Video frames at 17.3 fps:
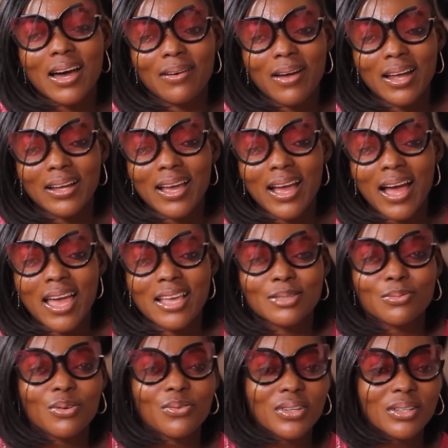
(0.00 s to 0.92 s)
around
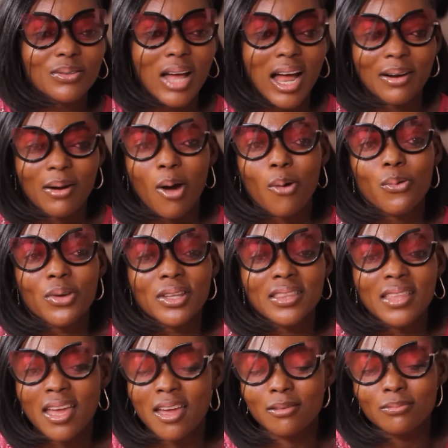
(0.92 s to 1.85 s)
guys, moving around
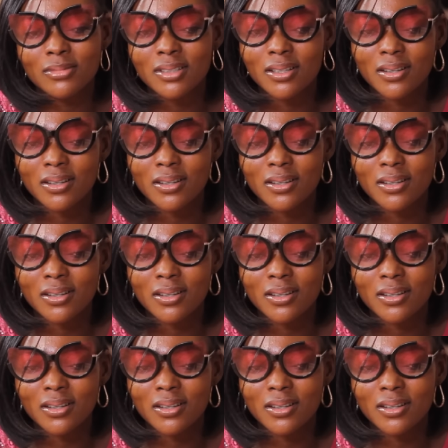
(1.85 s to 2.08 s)
with them,